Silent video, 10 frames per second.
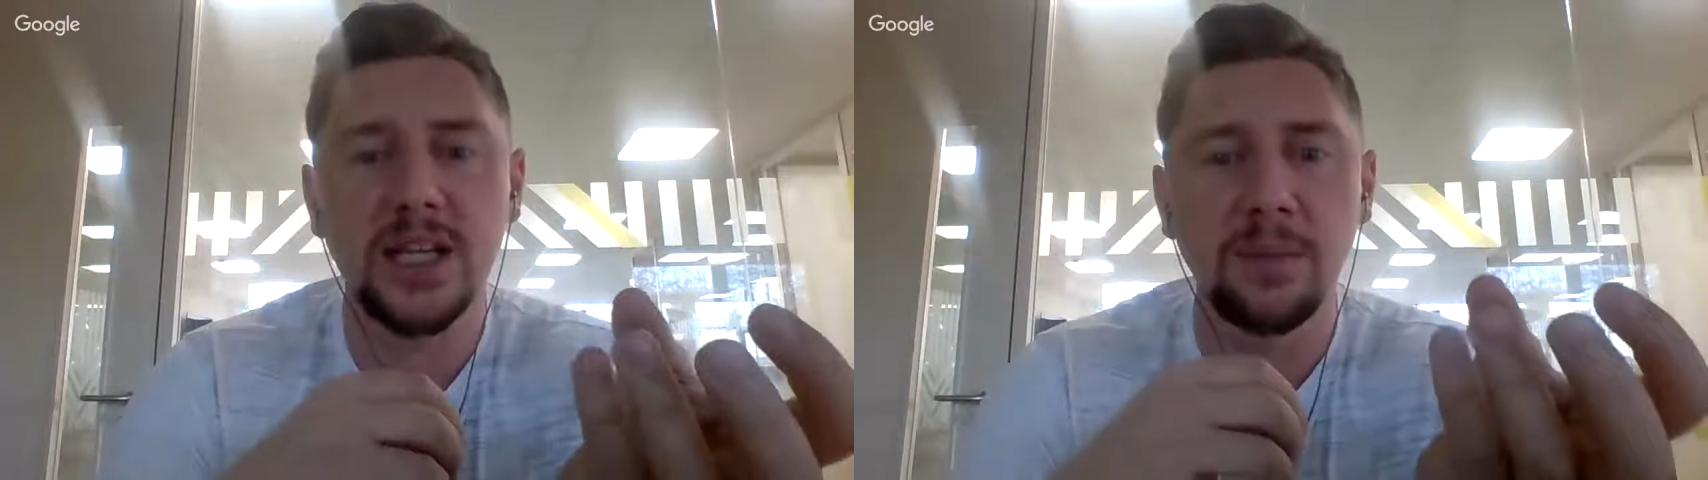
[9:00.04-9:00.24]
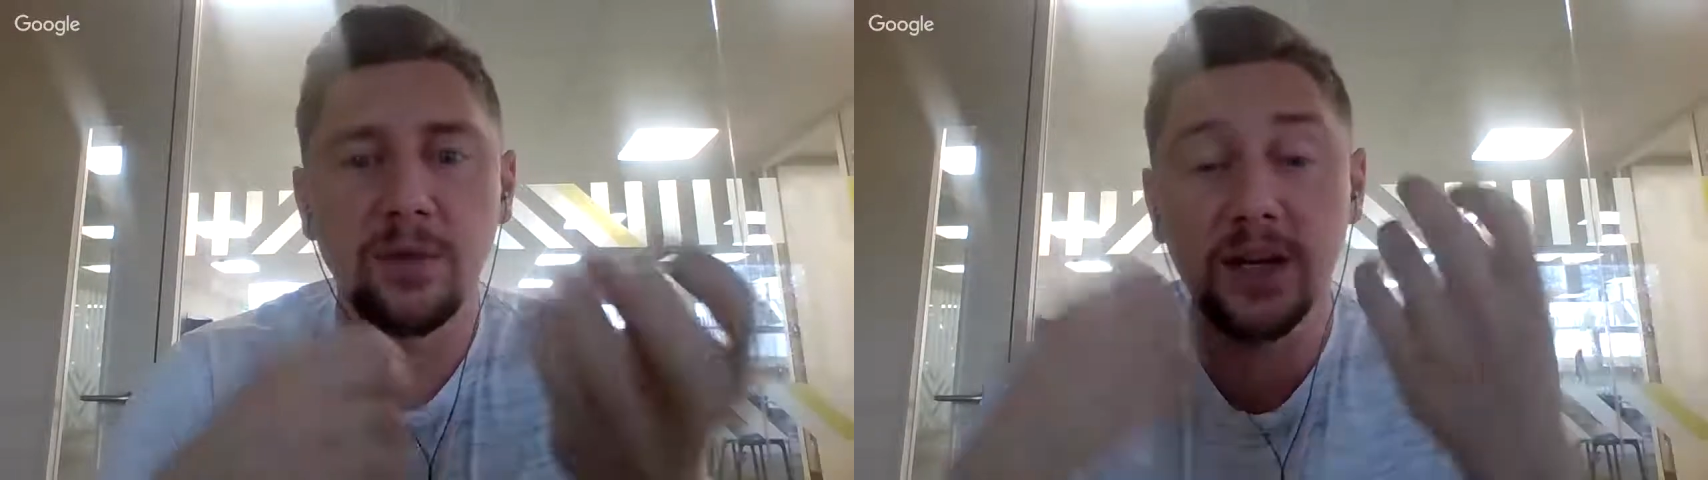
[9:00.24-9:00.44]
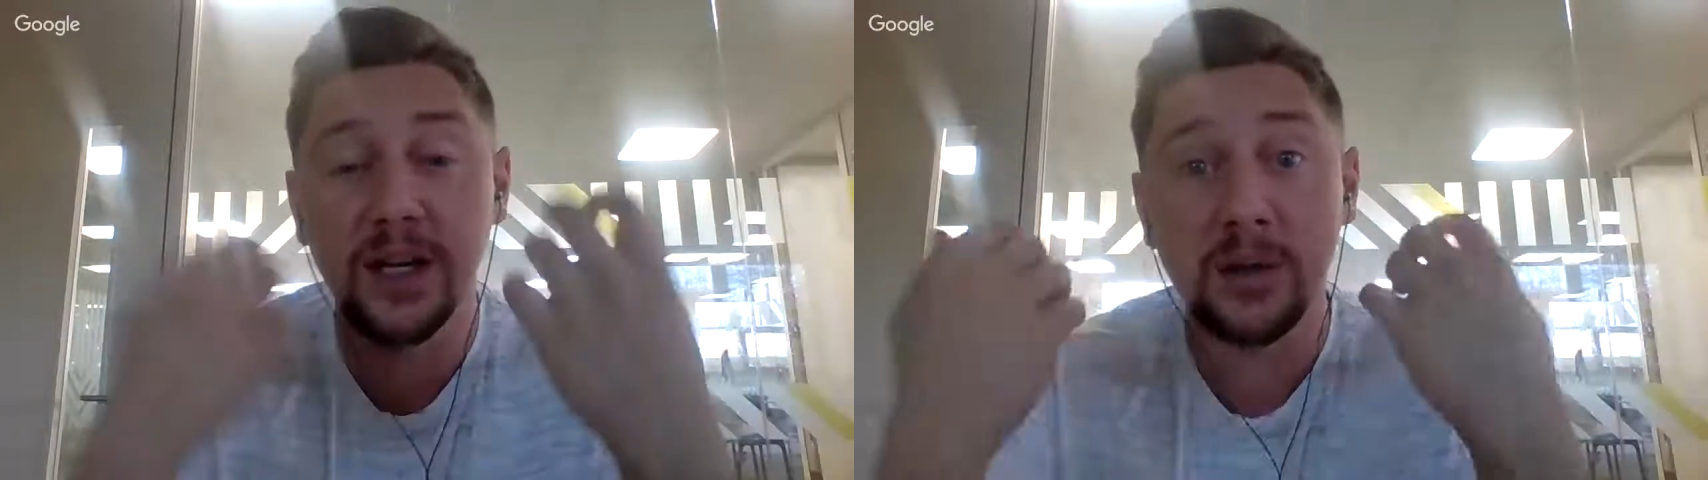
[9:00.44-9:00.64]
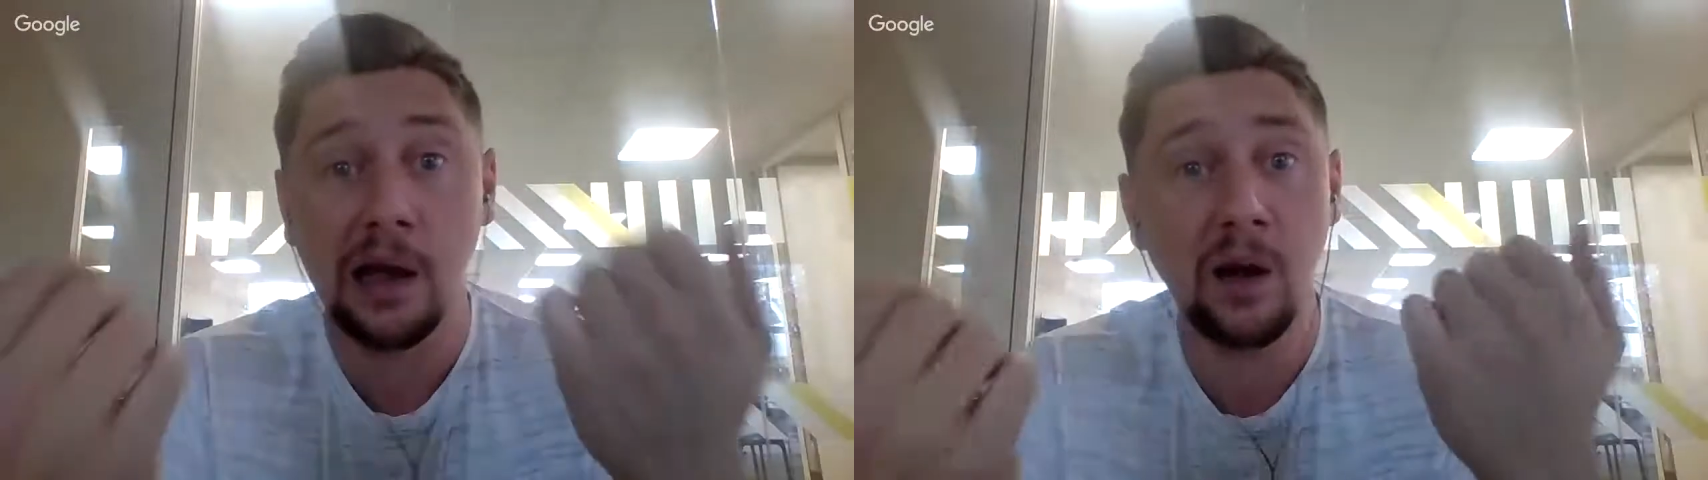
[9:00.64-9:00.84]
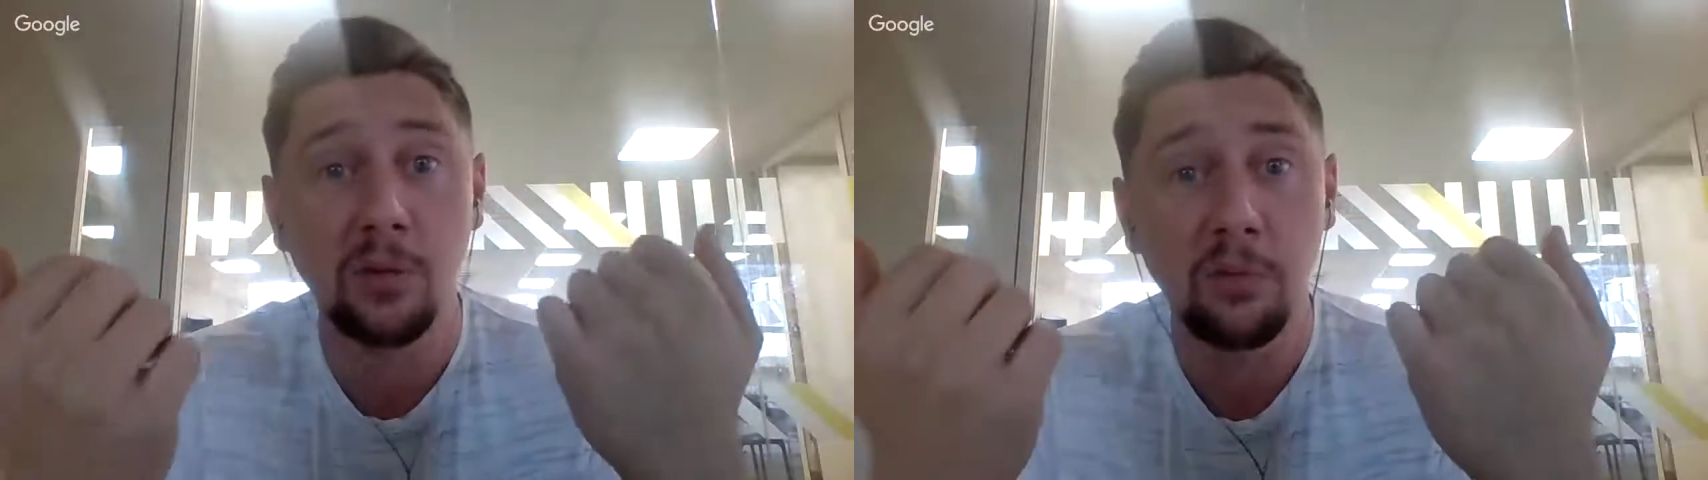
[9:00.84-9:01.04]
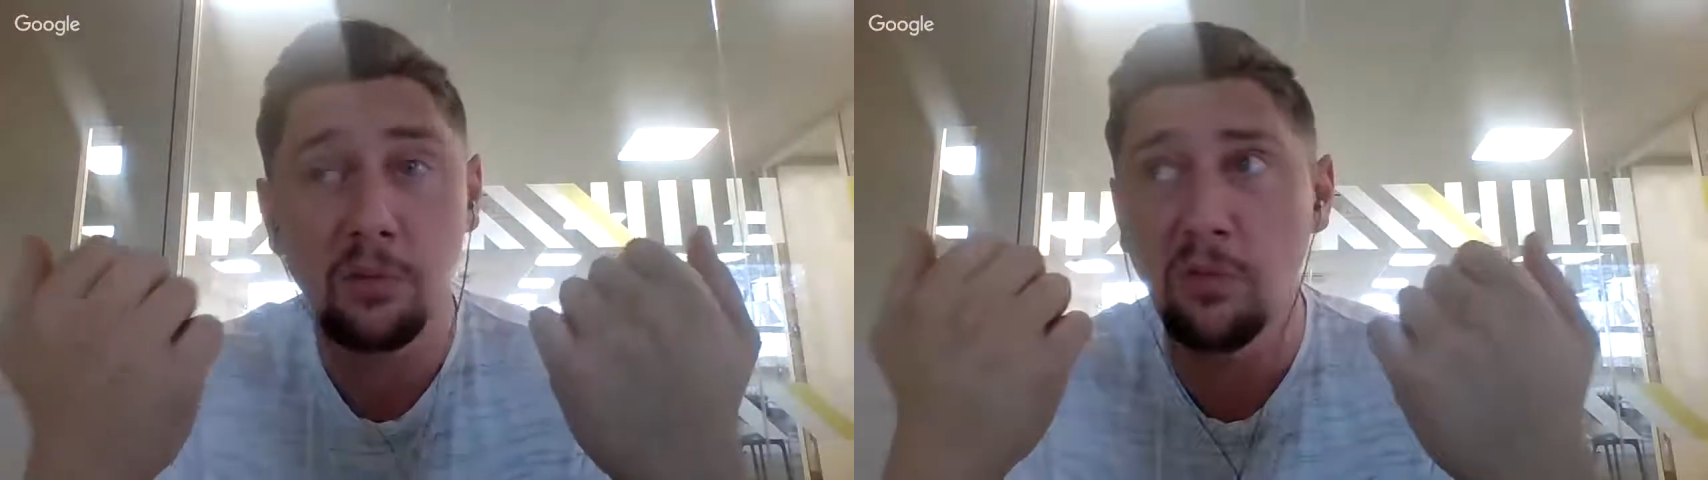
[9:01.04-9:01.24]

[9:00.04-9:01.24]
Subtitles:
demo video, and they're like, oh,